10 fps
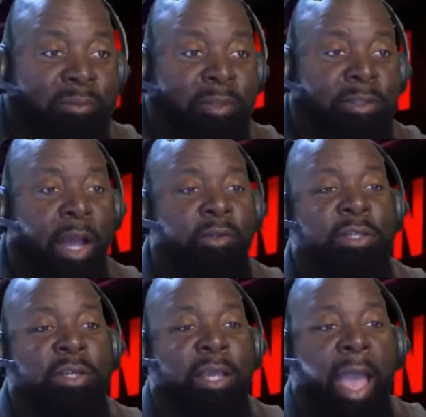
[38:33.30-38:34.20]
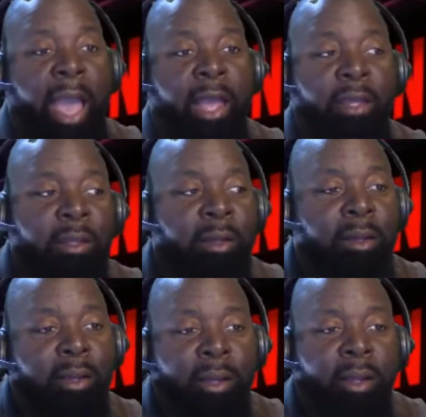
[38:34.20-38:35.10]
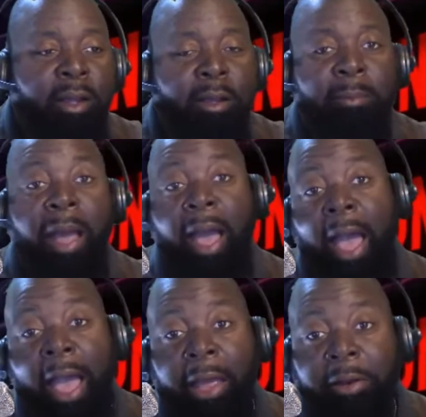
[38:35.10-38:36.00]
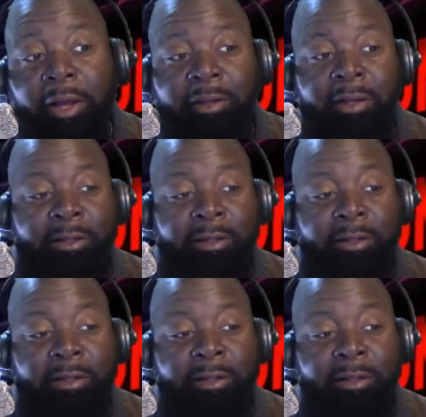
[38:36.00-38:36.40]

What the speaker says: Did y'all see the guy behind